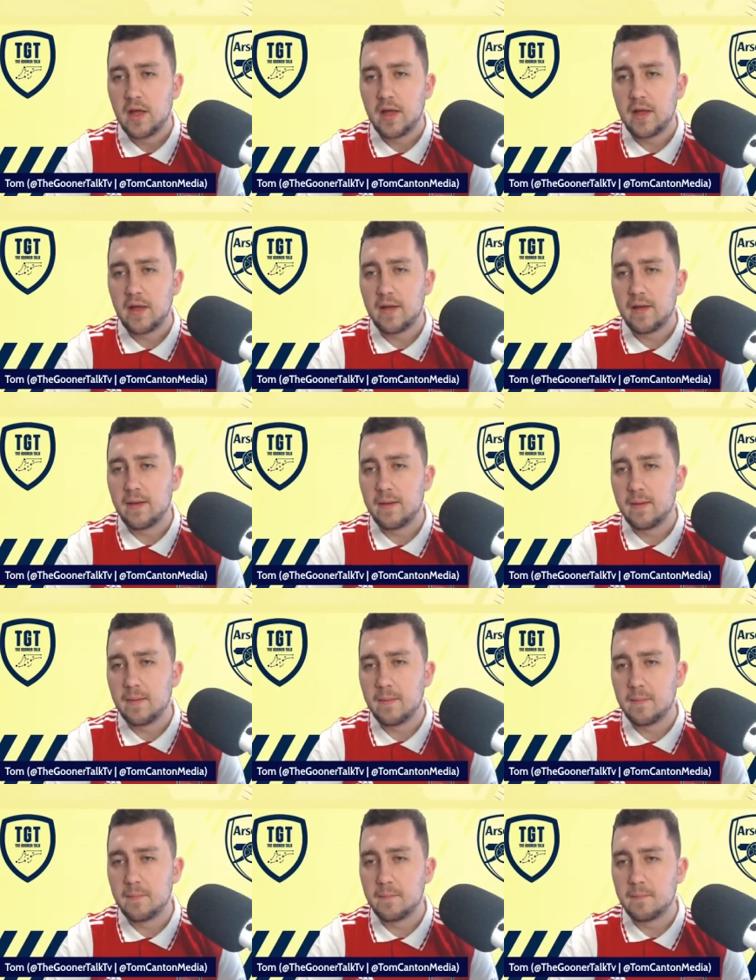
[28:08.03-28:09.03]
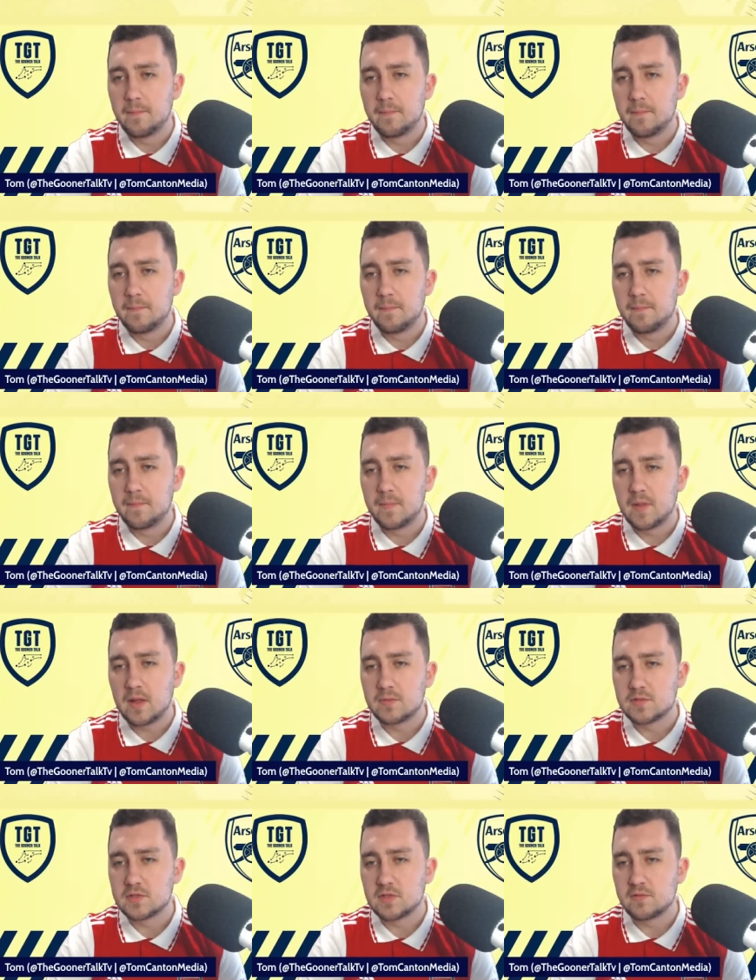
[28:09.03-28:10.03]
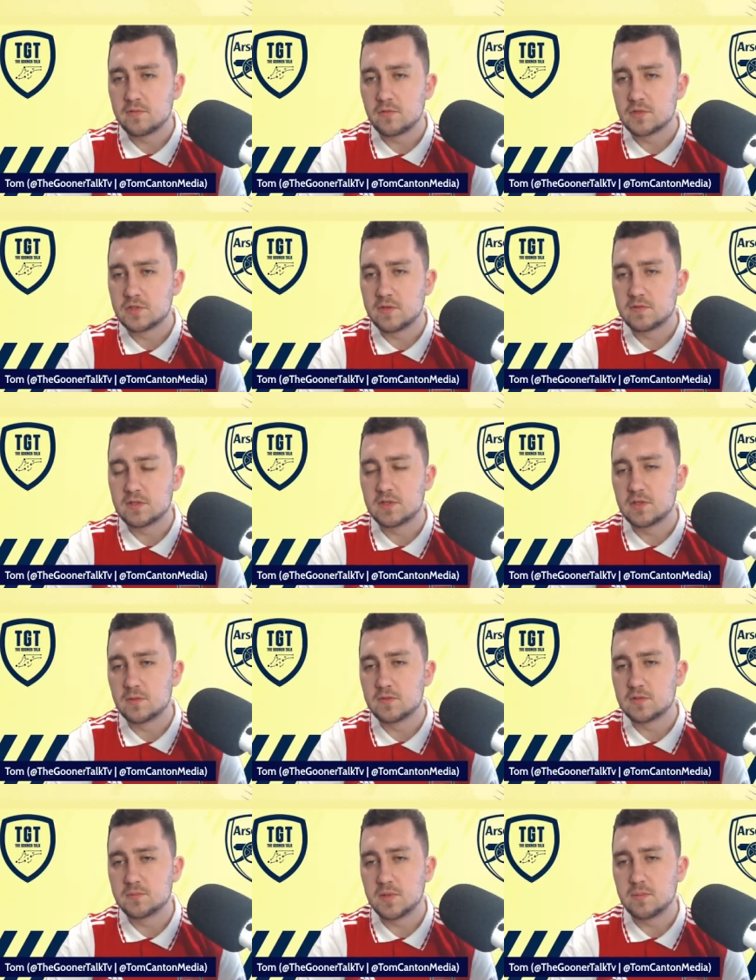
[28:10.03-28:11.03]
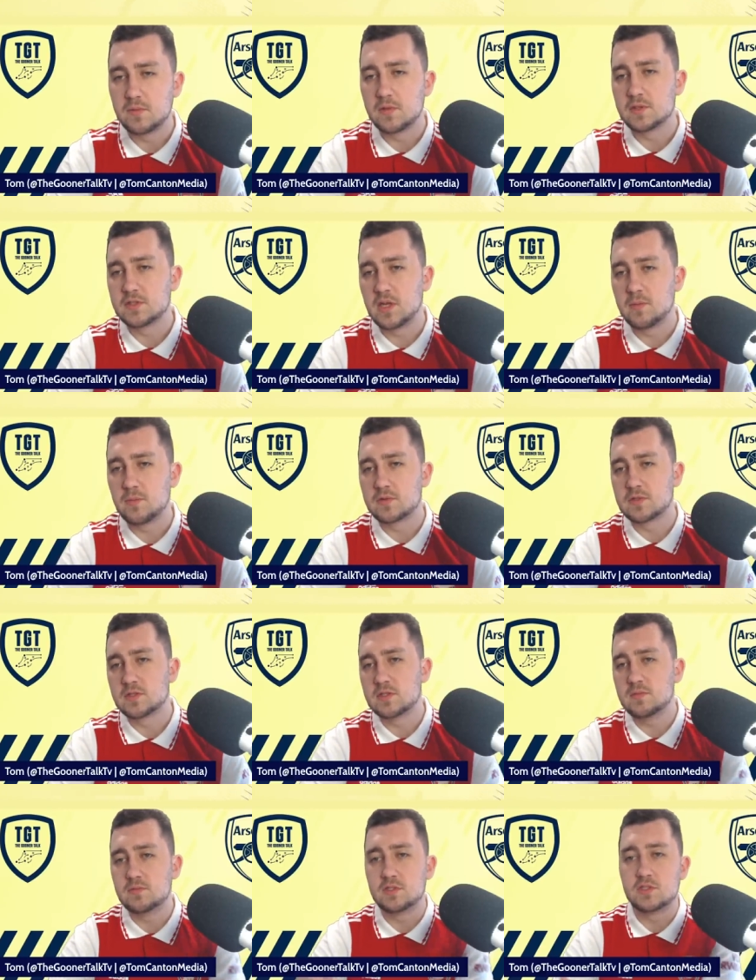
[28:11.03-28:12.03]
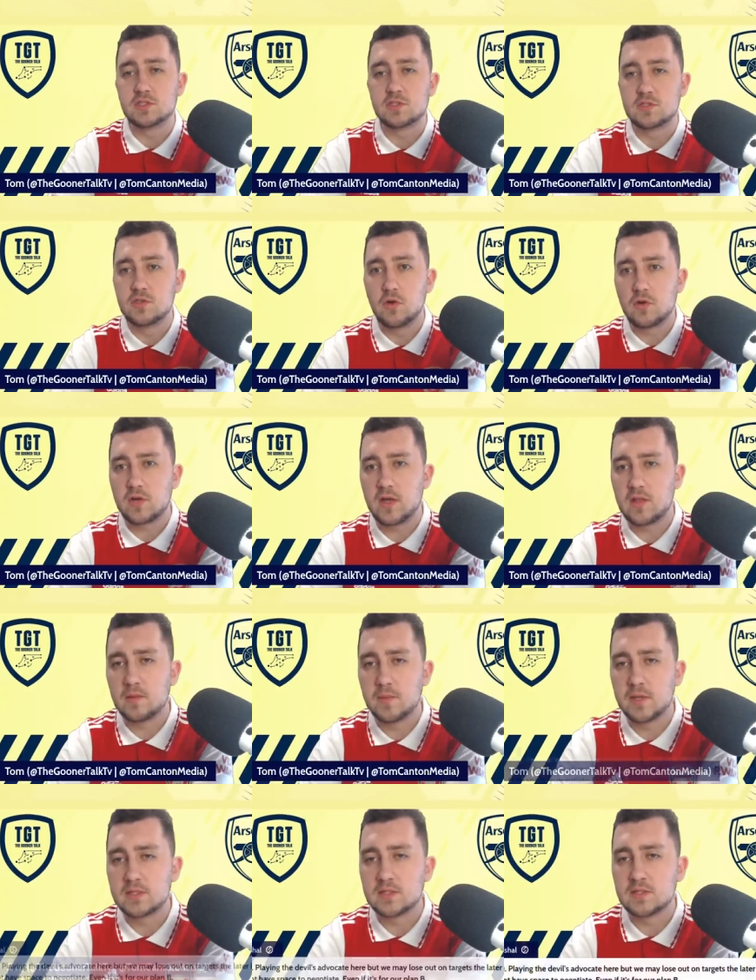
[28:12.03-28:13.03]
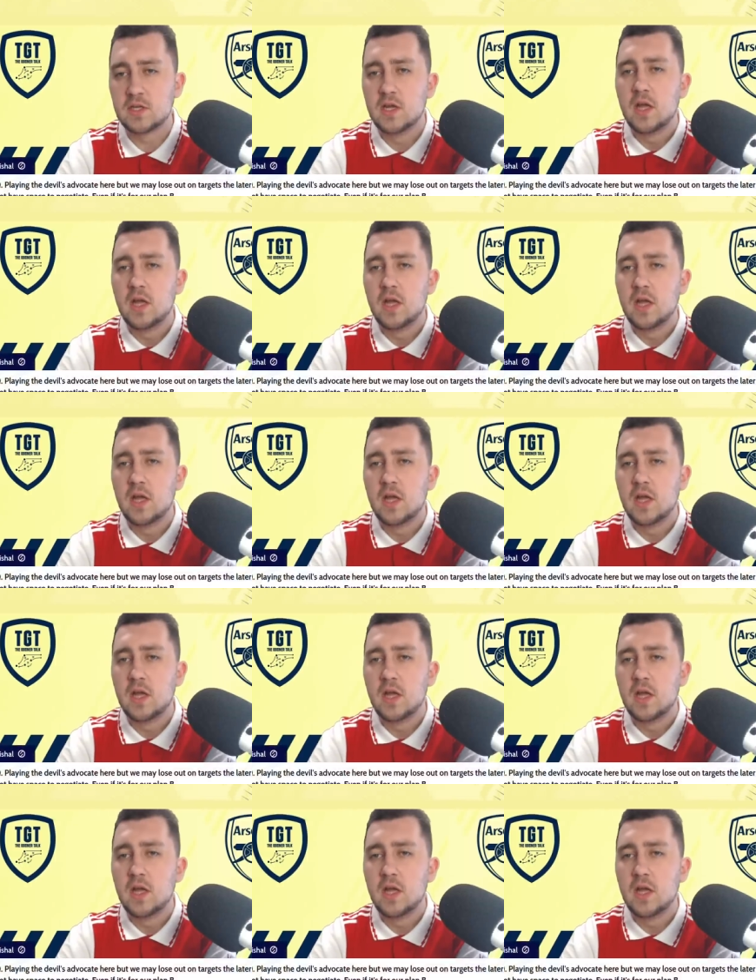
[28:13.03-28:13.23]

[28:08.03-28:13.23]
um, I'm just unfortunately having to deal with some people in chat box that seem to just not get the message.